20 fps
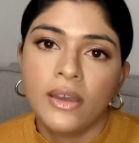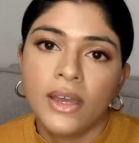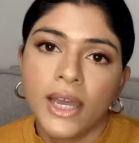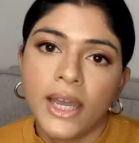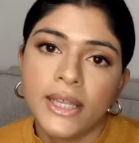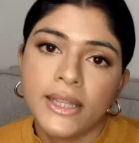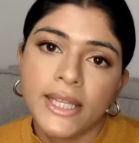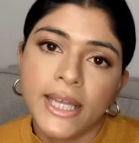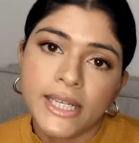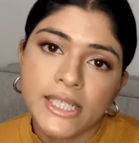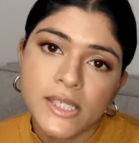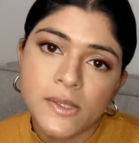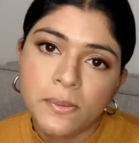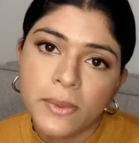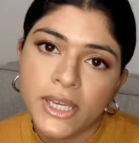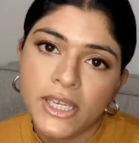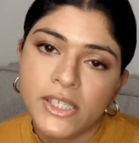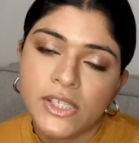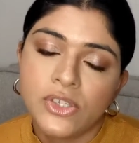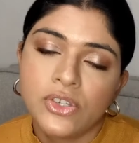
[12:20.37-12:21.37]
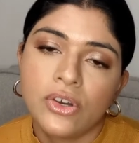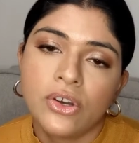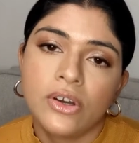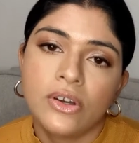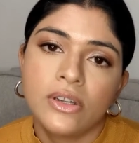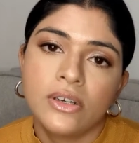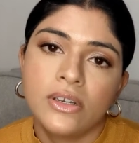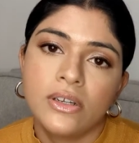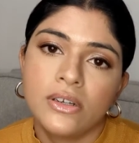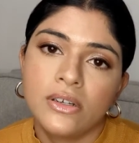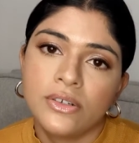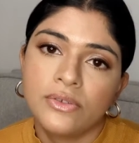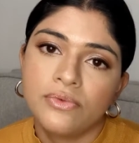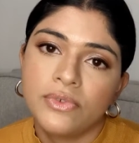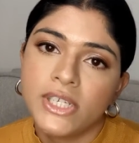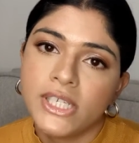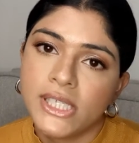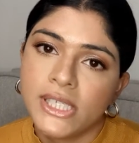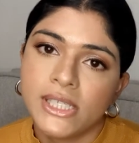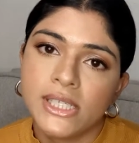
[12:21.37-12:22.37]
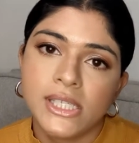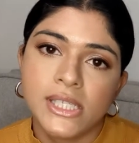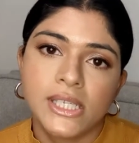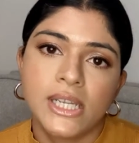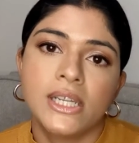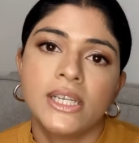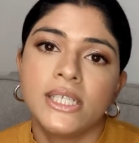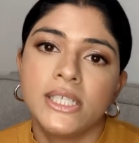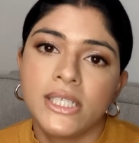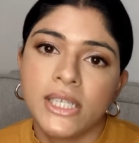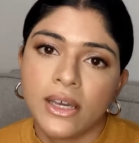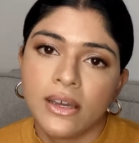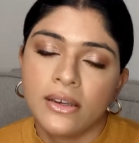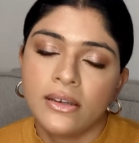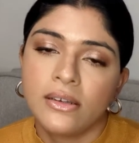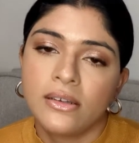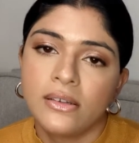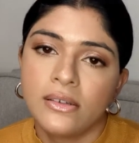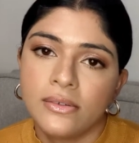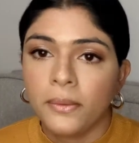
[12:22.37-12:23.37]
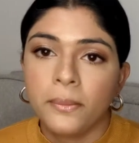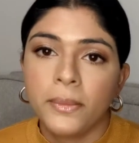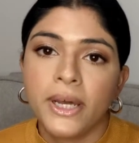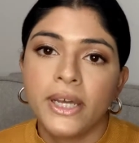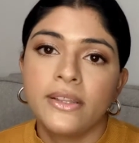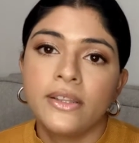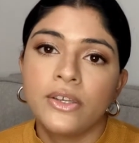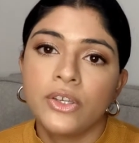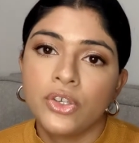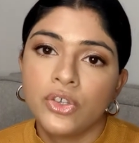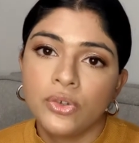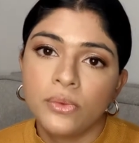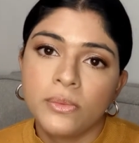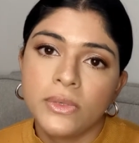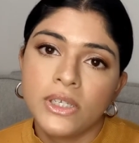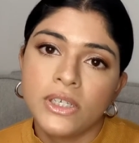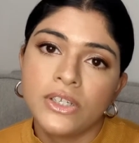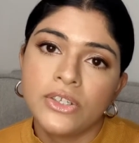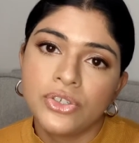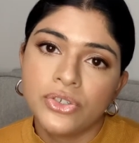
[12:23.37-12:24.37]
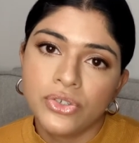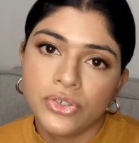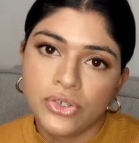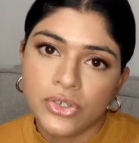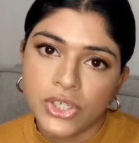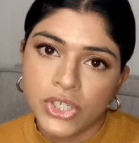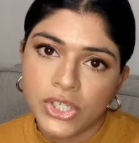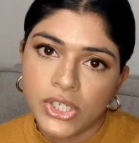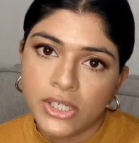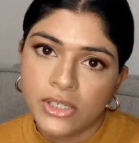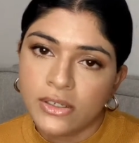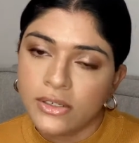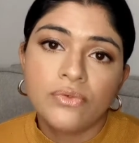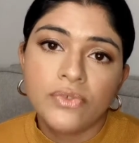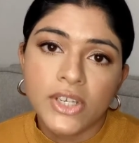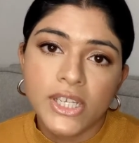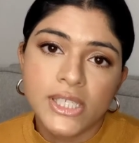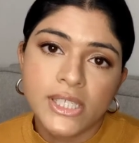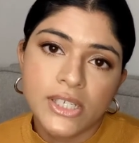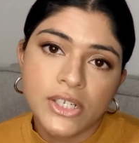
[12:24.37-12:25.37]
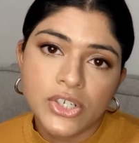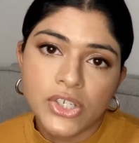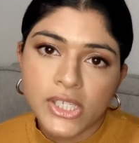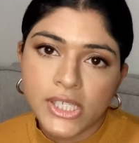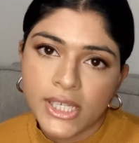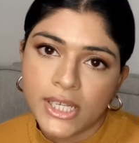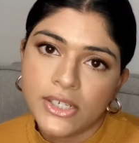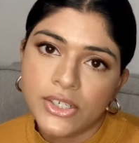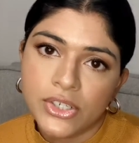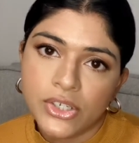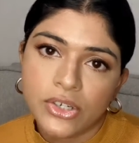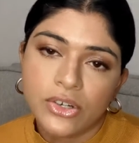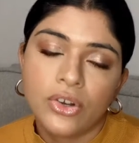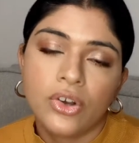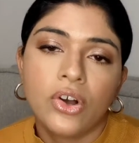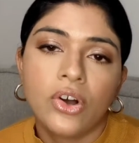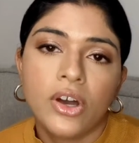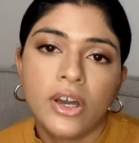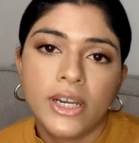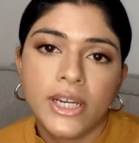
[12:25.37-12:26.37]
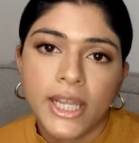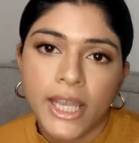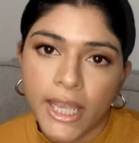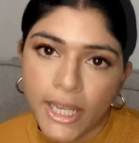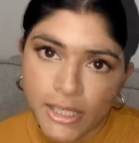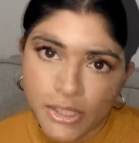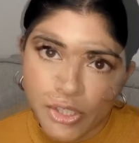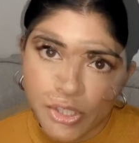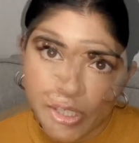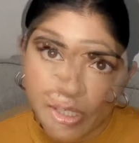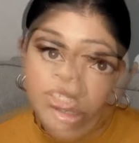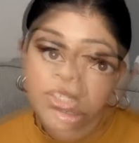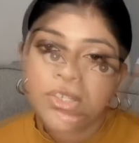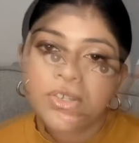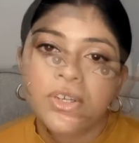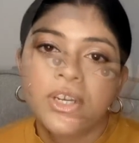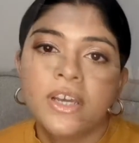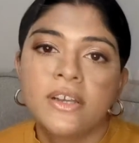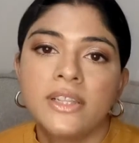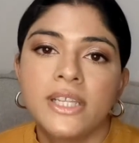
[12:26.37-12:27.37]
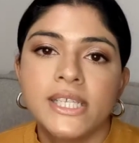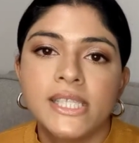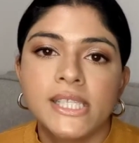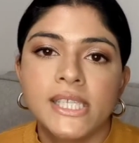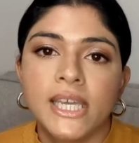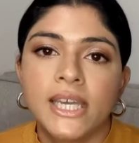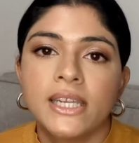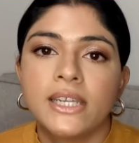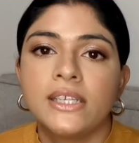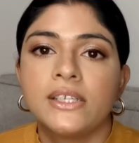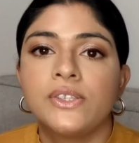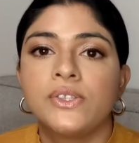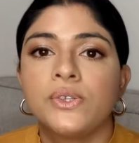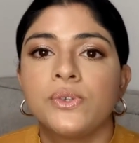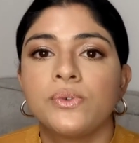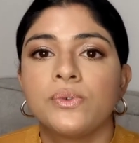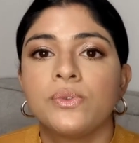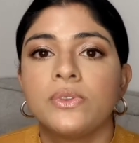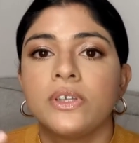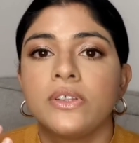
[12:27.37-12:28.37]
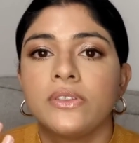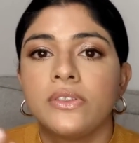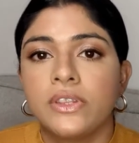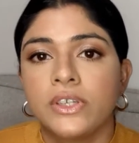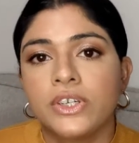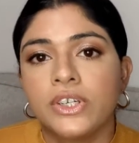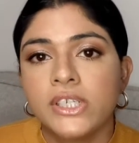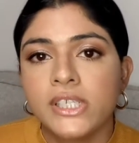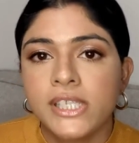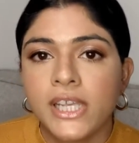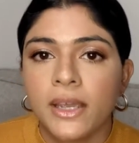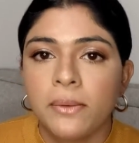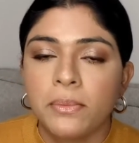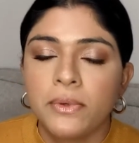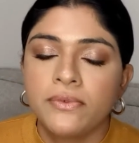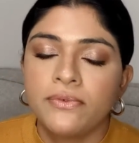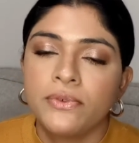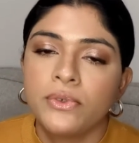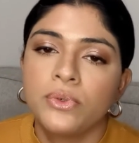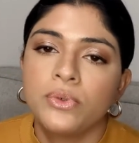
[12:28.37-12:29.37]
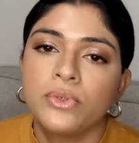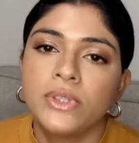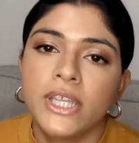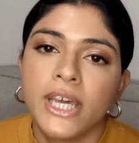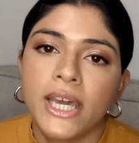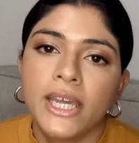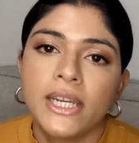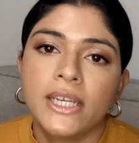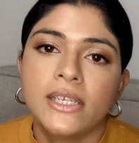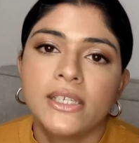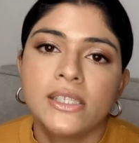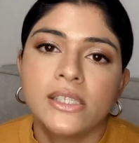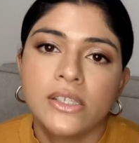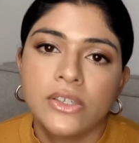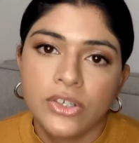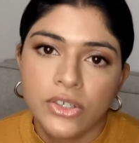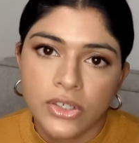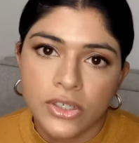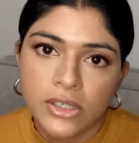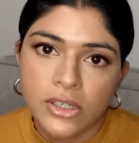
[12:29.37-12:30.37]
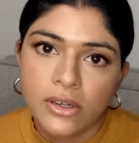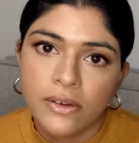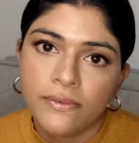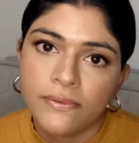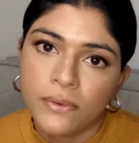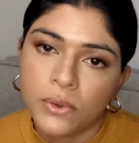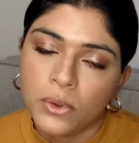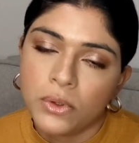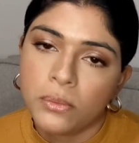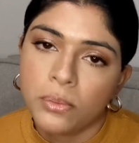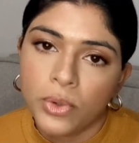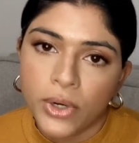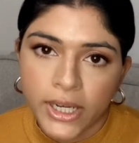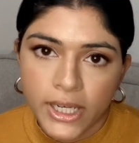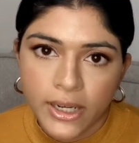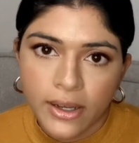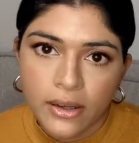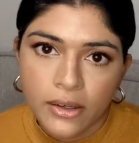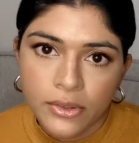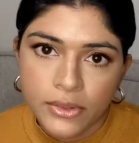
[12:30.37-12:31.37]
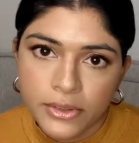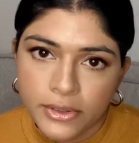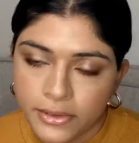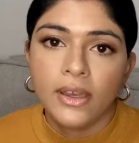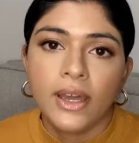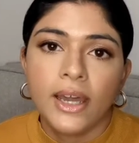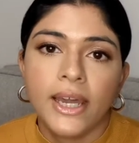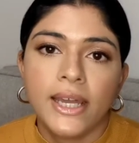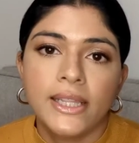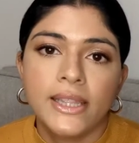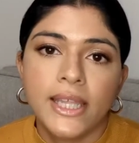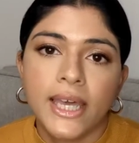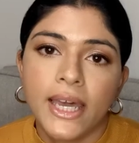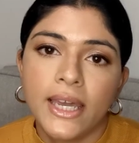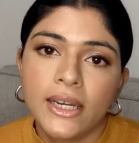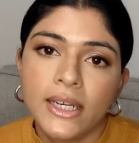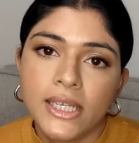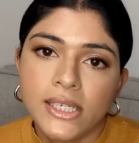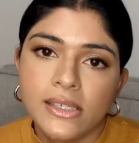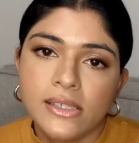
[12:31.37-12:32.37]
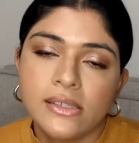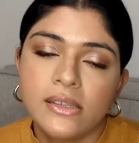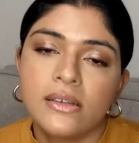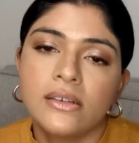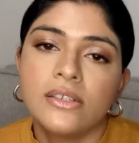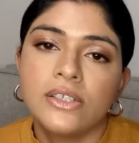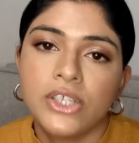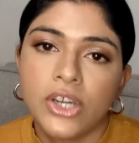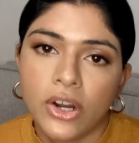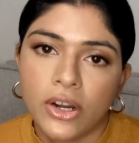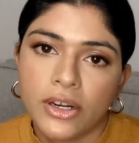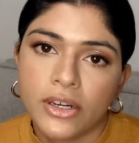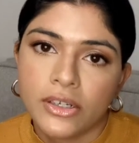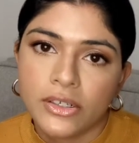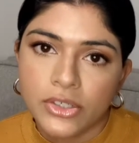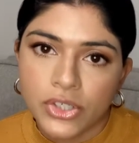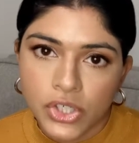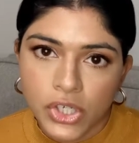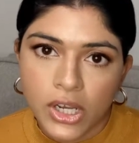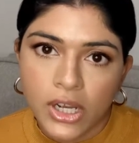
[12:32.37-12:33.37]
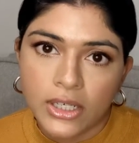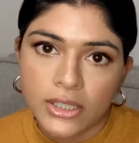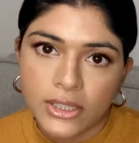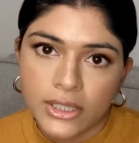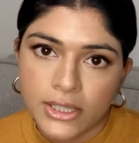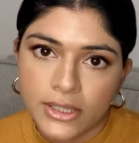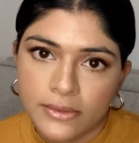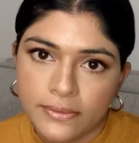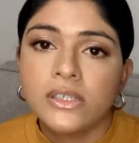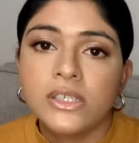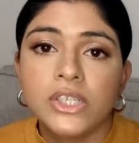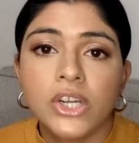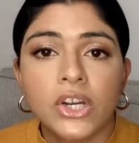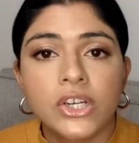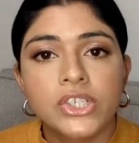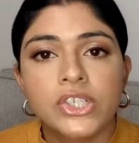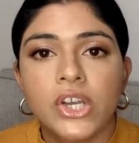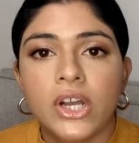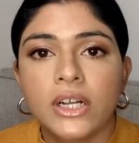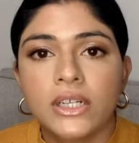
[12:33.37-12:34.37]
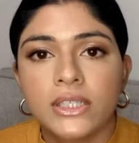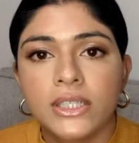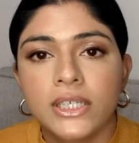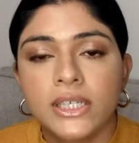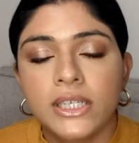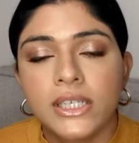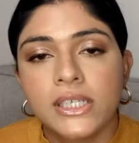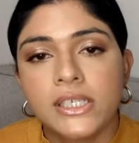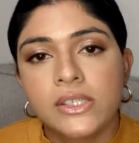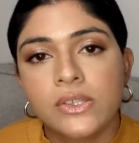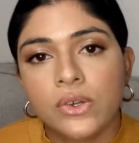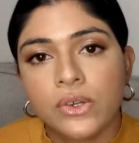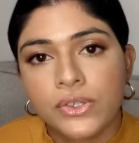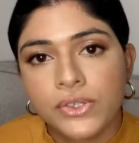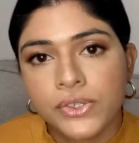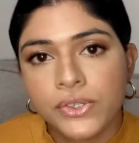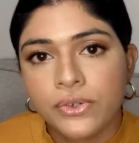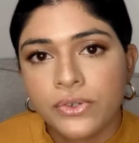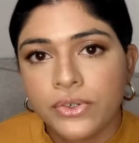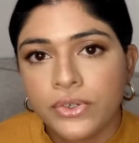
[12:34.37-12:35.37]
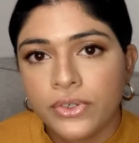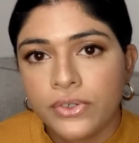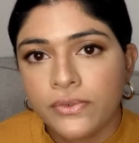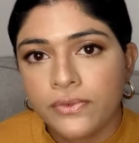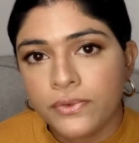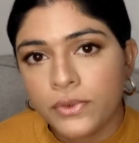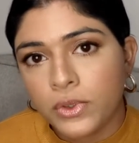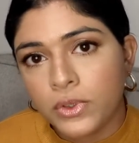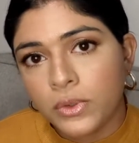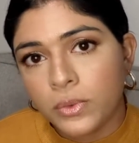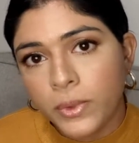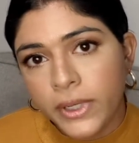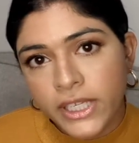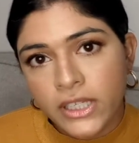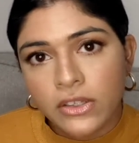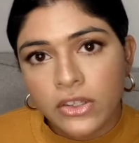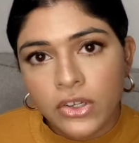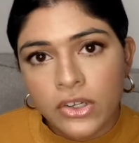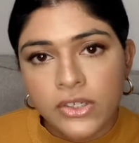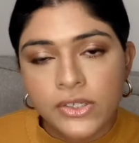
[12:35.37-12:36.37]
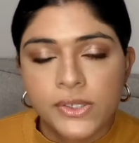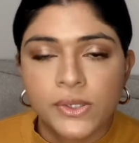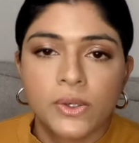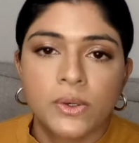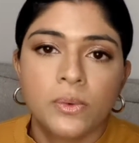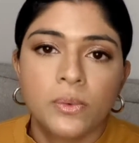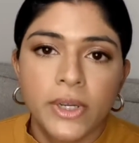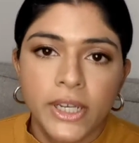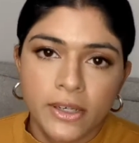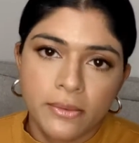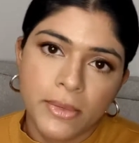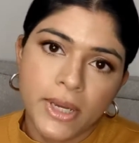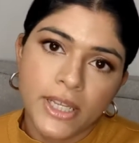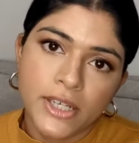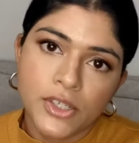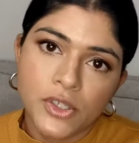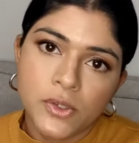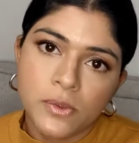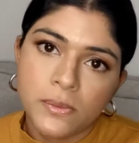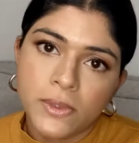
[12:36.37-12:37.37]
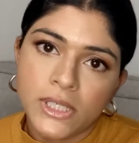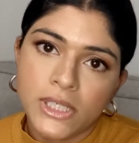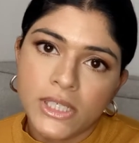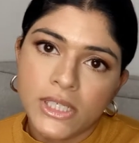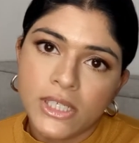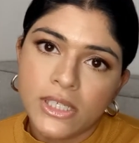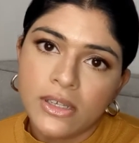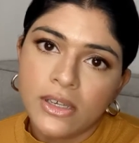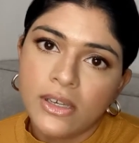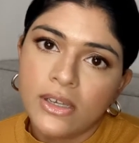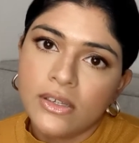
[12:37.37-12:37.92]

And that's based on a recent study done by the Human Nutrition Research Center on Aging. So now let's get into the third type of food that is good for brain health, and that is dark chocolate. Dark chocolate is also good for weight loss or weight management.